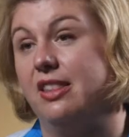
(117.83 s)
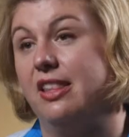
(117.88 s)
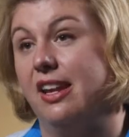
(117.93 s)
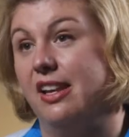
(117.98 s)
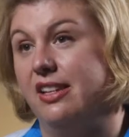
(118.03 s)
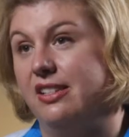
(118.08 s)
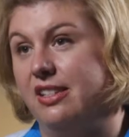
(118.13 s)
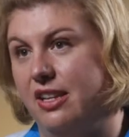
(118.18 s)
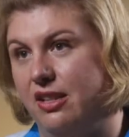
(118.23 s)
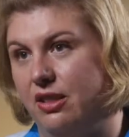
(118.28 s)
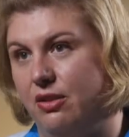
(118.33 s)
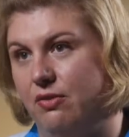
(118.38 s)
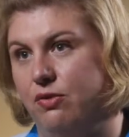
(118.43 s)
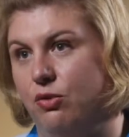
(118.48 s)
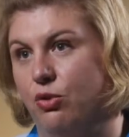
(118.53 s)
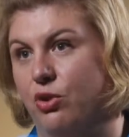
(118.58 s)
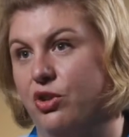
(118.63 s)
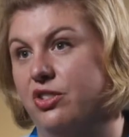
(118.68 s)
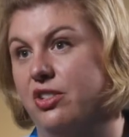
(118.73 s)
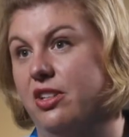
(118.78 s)
they take the
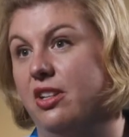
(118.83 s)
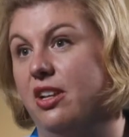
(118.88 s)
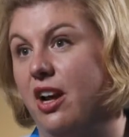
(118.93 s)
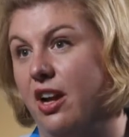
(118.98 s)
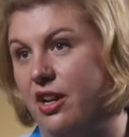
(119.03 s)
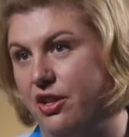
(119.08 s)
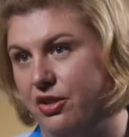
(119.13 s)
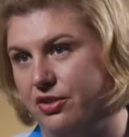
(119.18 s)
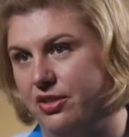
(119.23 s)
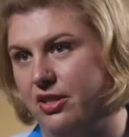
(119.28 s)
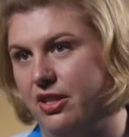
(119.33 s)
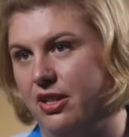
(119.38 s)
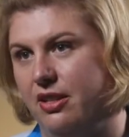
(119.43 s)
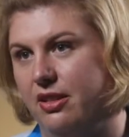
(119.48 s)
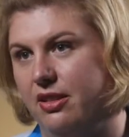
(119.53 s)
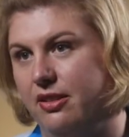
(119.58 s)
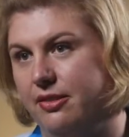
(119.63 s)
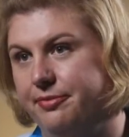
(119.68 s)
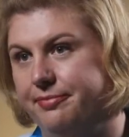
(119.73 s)
force and not your teeth.